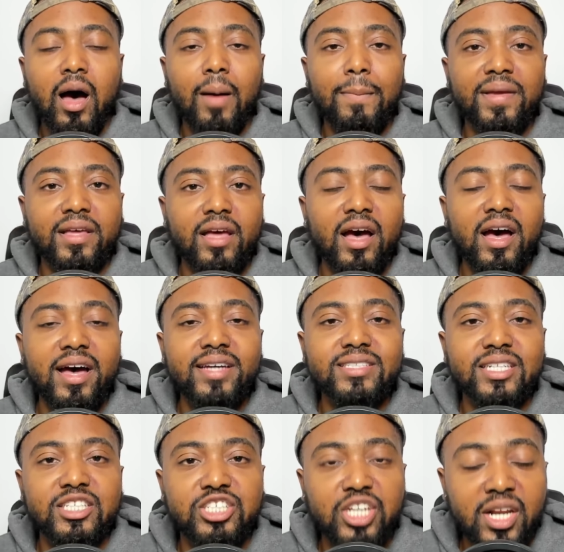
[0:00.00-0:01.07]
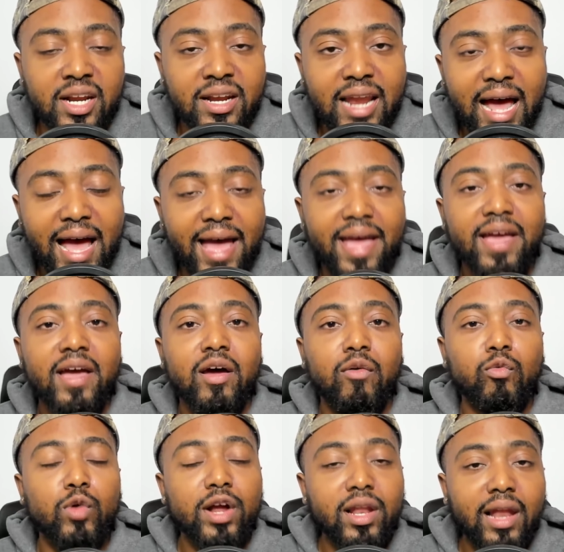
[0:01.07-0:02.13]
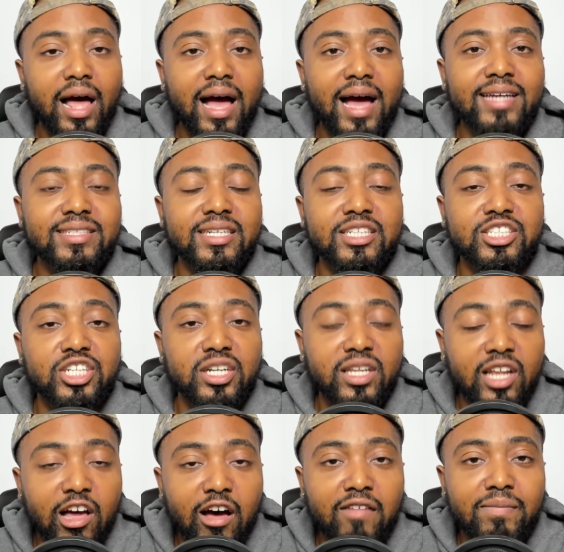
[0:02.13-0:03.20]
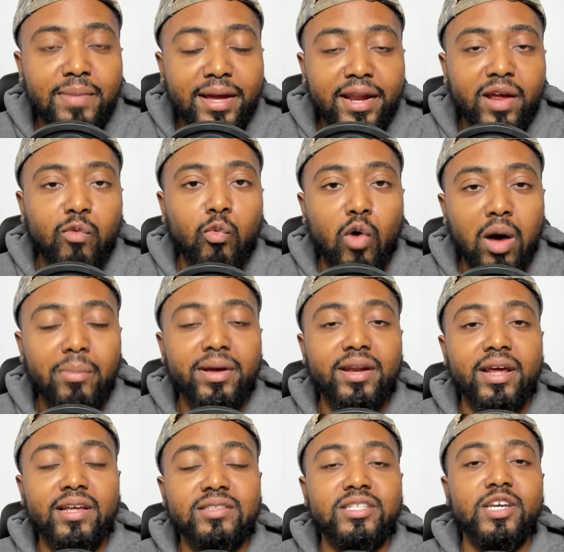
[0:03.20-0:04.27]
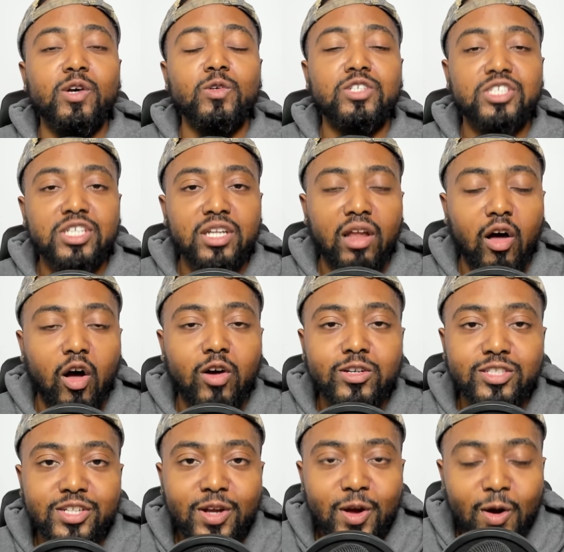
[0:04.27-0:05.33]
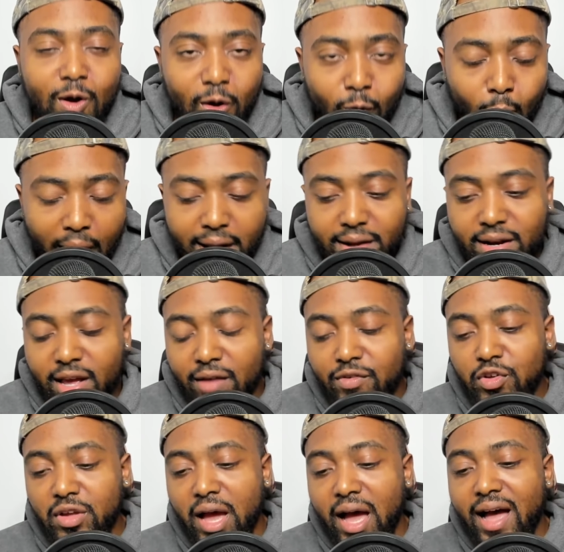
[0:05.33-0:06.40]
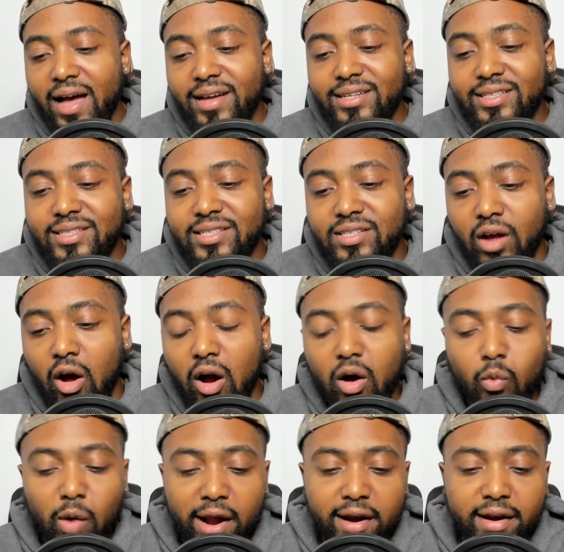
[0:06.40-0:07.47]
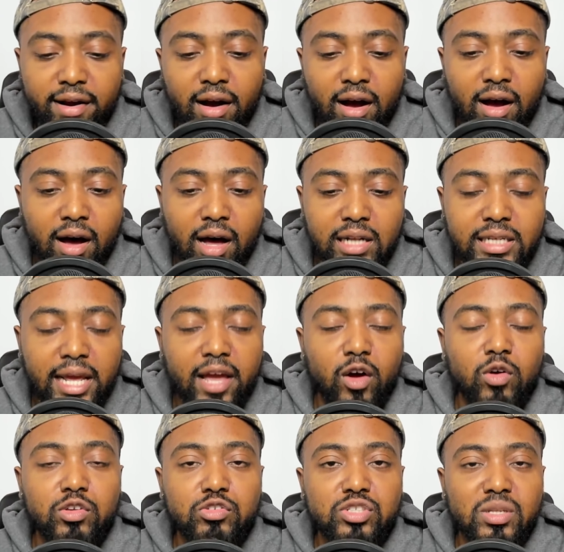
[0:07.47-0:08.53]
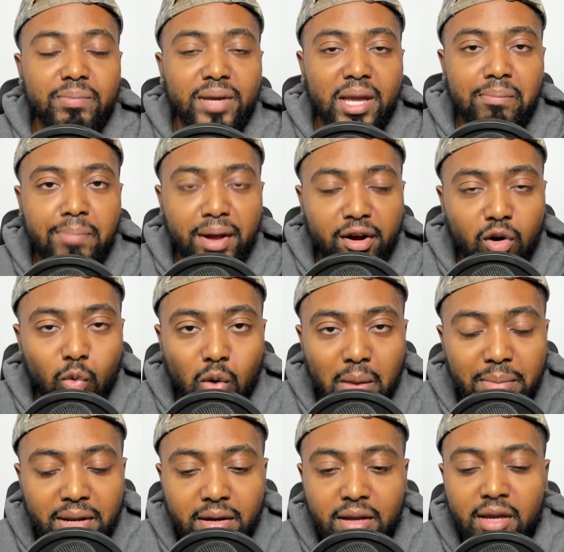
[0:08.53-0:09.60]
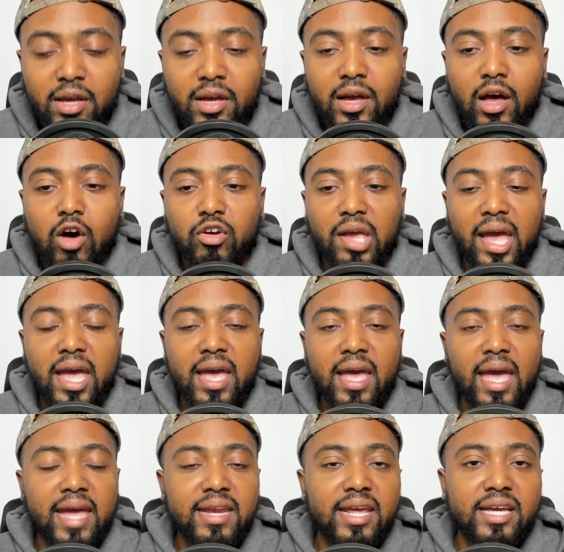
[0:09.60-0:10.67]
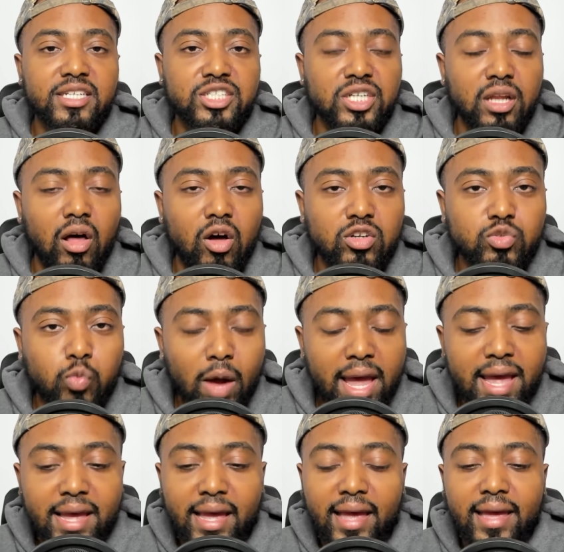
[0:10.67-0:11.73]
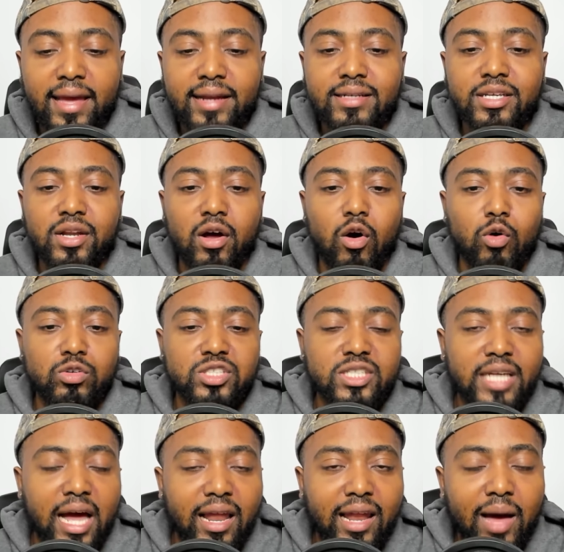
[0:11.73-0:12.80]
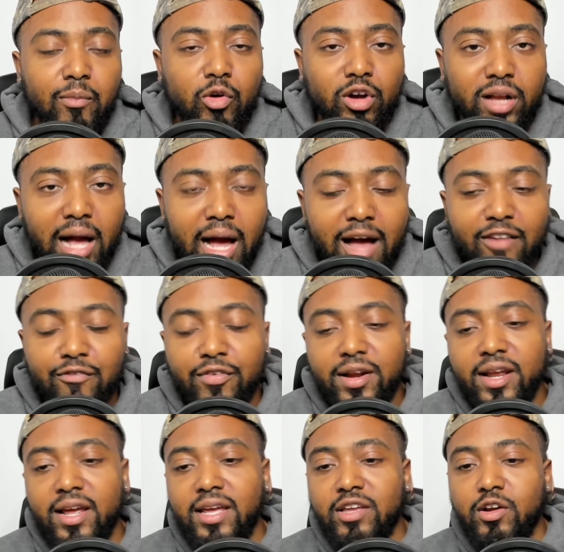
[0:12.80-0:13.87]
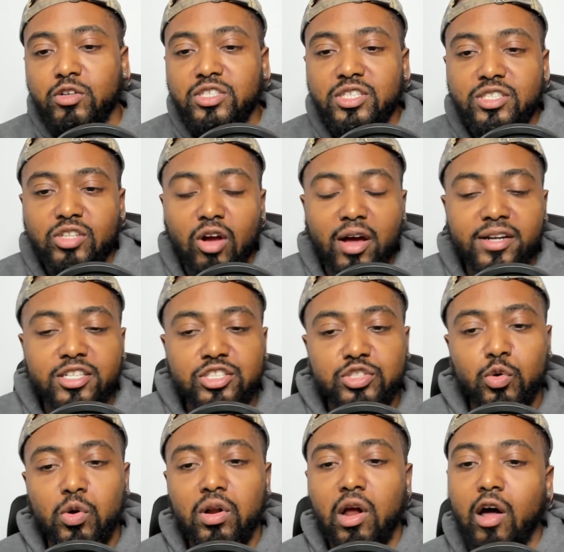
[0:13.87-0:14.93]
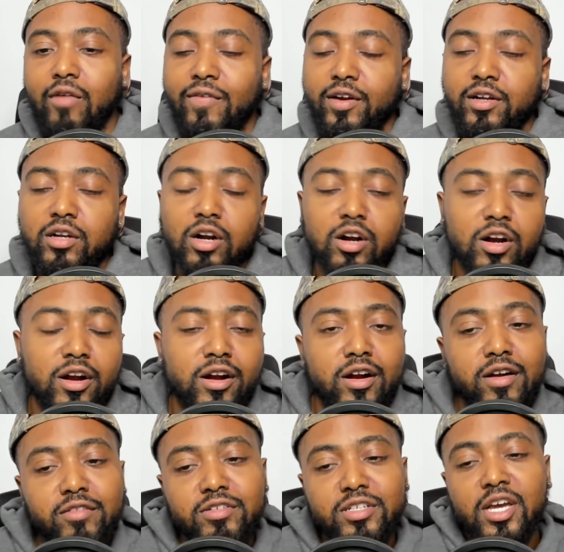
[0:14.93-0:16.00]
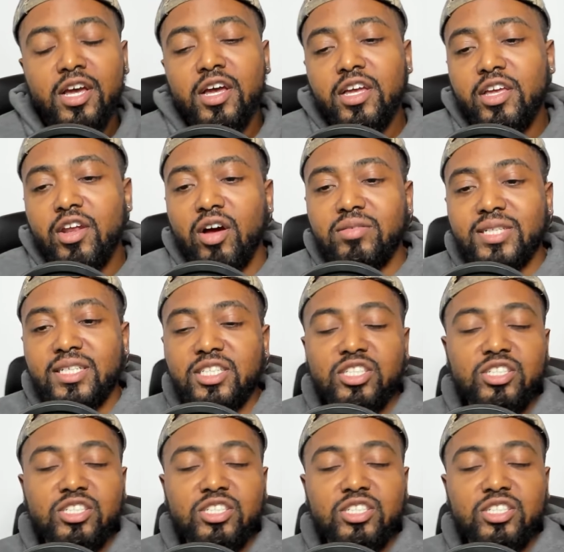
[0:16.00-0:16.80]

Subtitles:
because she did not realize that she loved being a woman until she lost weight. Now, if you guys aren't aware, Adele used to be a bigger woman, okay? And then she lost weight and, you know, she got a lot more confident. You know, she started showing off her curves. You know what I'm saying? She